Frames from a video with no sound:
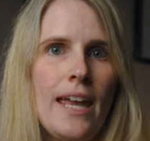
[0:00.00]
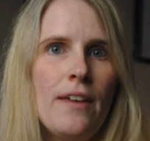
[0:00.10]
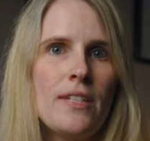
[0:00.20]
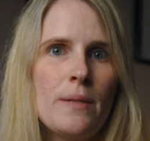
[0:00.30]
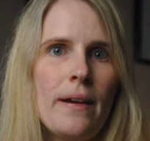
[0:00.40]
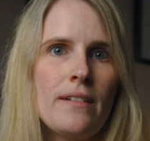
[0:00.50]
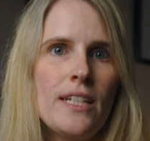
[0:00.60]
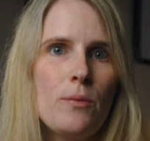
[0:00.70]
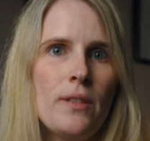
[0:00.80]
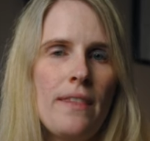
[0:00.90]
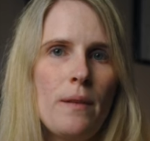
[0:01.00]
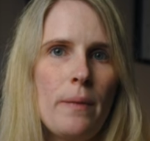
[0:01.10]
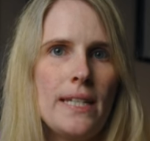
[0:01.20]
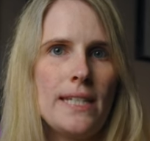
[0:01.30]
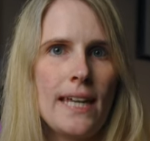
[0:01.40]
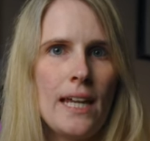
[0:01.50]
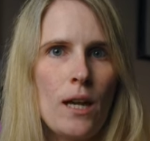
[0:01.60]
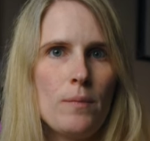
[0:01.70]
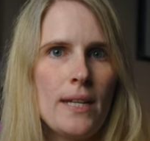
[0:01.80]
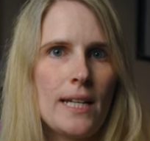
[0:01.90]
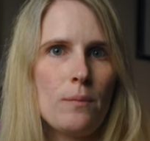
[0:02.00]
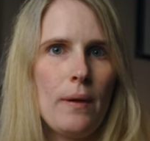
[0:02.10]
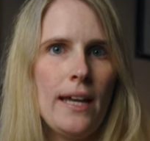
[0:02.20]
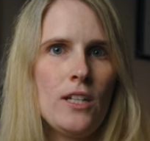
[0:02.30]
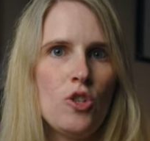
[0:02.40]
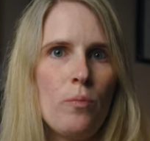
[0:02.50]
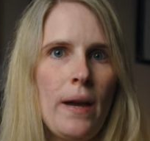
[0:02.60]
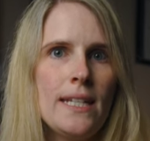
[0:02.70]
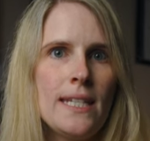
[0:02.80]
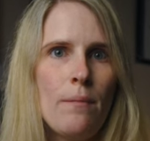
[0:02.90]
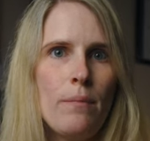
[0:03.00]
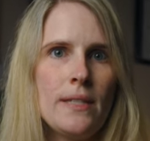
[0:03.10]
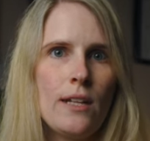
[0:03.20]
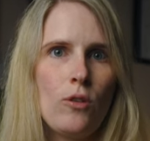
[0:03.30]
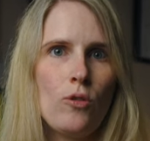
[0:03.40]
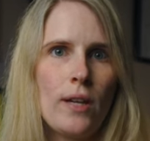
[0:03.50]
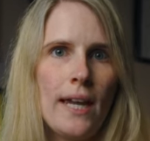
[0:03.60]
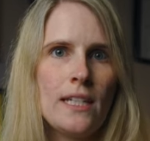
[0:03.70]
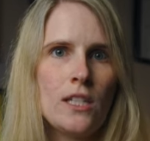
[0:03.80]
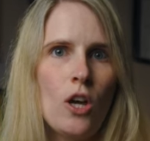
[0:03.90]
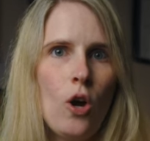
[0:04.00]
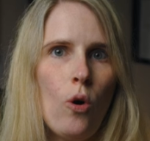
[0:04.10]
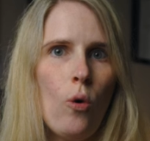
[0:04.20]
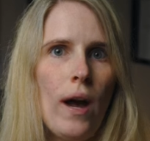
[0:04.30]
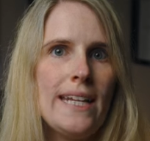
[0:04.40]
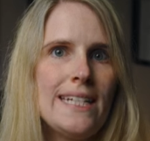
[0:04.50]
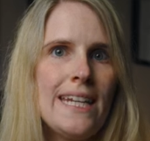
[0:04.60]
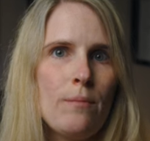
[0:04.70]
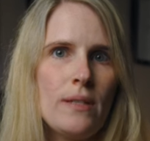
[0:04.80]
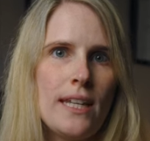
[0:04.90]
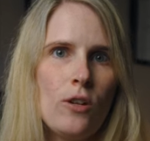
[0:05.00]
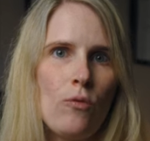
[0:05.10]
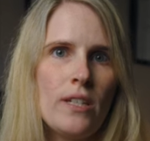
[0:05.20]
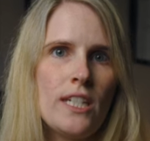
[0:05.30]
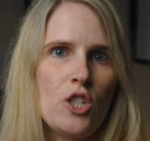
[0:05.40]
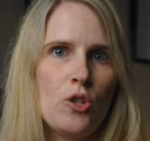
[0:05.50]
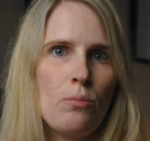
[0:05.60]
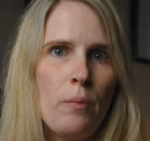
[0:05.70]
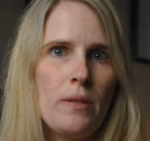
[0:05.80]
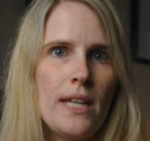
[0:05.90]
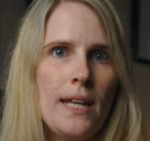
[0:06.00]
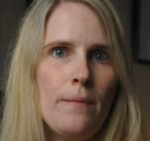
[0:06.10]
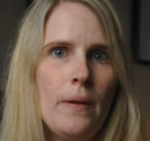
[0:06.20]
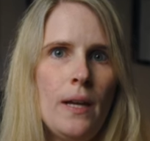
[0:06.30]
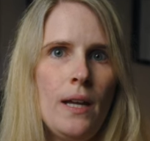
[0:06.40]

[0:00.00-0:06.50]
If this amount is within the basic income tax band, you'll pay 10% on your gains or 18% on residential property,